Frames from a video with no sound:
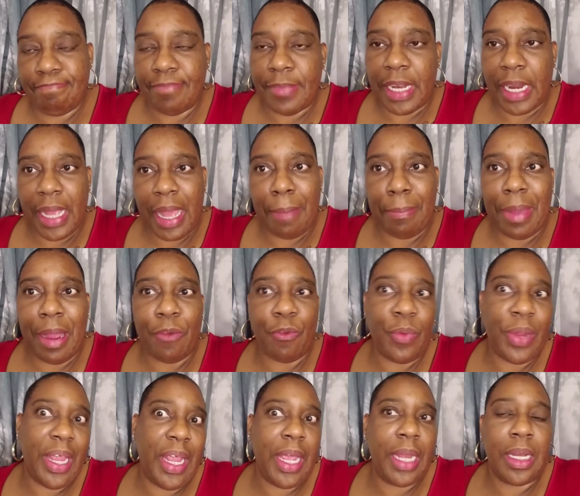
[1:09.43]
that I got by
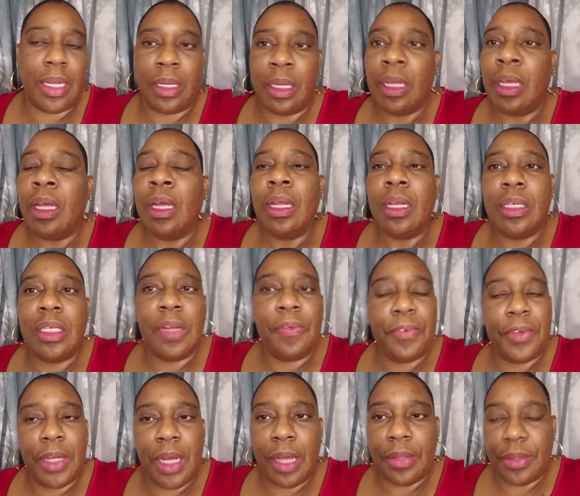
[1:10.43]
Red and
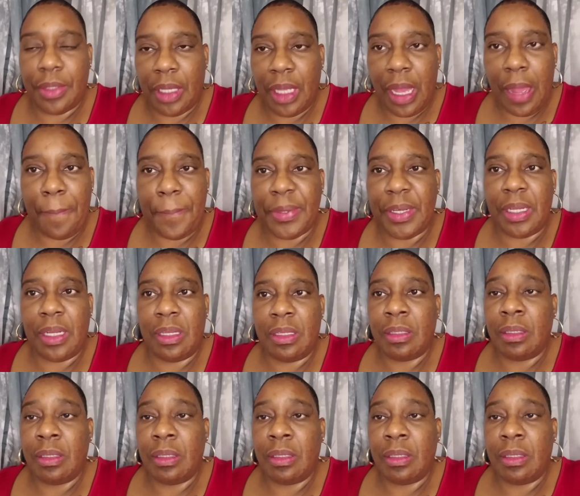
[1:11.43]
different other companies,